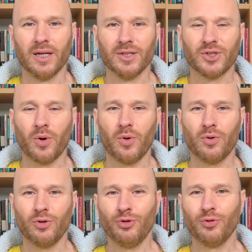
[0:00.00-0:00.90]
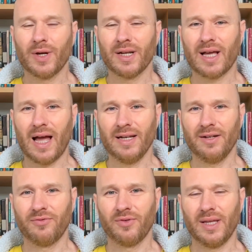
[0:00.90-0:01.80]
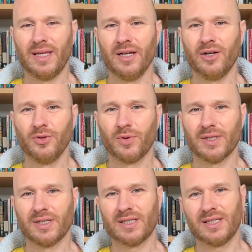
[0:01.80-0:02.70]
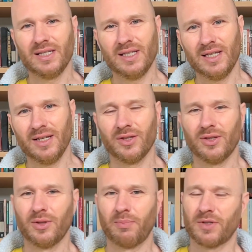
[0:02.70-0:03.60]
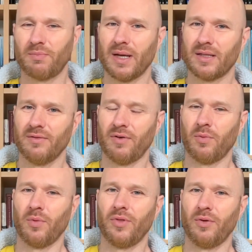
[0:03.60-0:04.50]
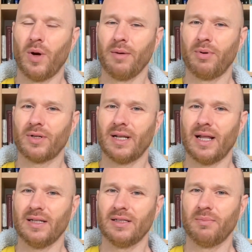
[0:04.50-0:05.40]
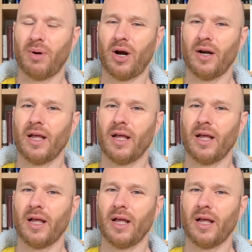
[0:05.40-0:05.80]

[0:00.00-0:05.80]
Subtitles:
So you can here you can see the perspective of the one personality part,